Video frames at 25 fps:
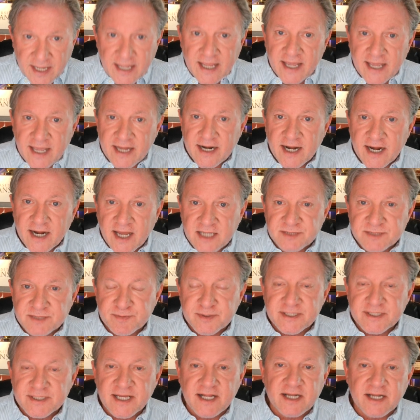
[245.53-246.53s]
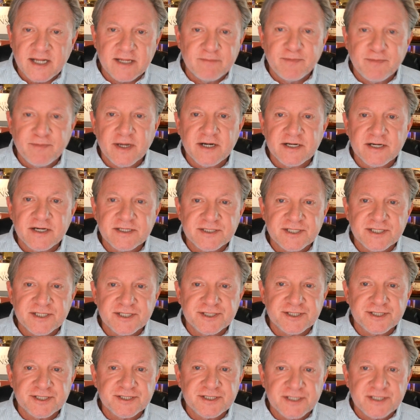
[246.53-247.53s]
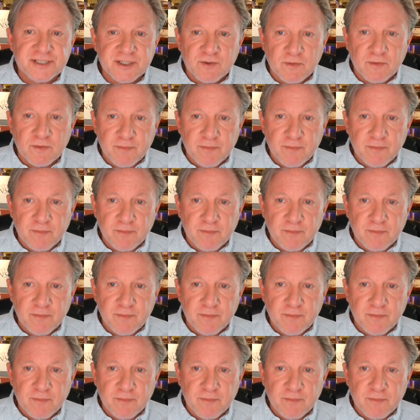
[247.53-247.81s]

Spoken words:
And in hospitality, better decisions equal